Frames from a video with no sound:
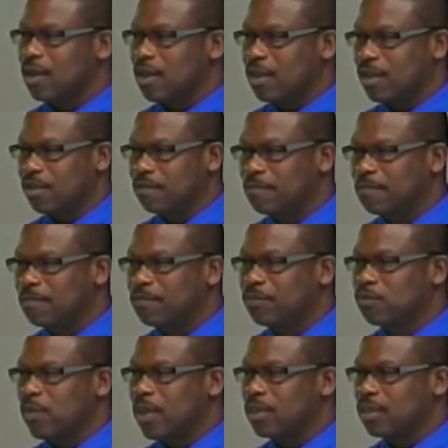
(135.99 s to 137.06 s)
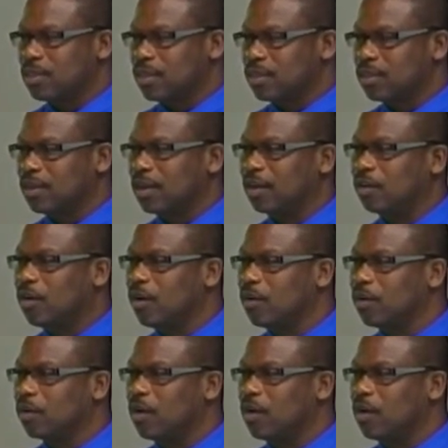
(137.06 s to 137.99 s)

in 2016 and onward,